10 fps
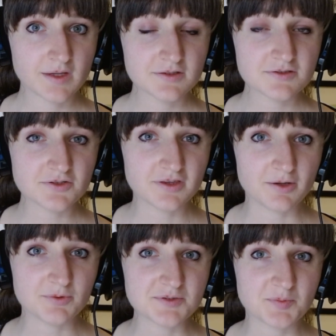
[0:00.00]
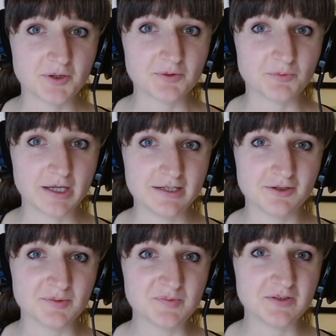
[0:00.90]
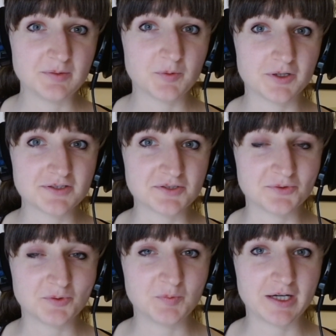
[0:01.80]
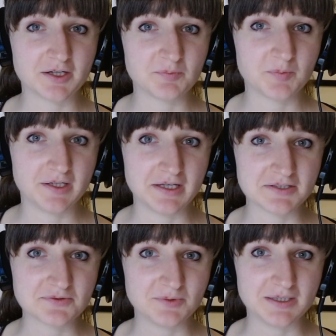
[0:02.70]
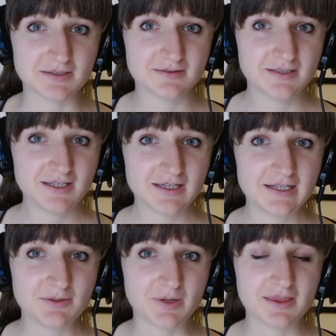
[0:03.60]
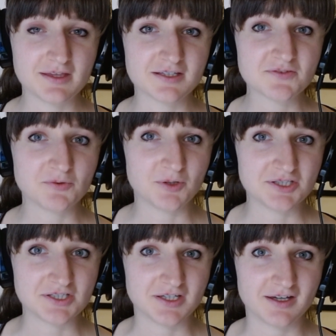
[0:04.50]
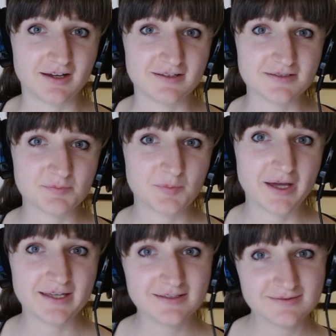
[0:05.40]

So that was part one. Hopefully part two will be out by next week. Anyway, thanks for watching guys. Bye.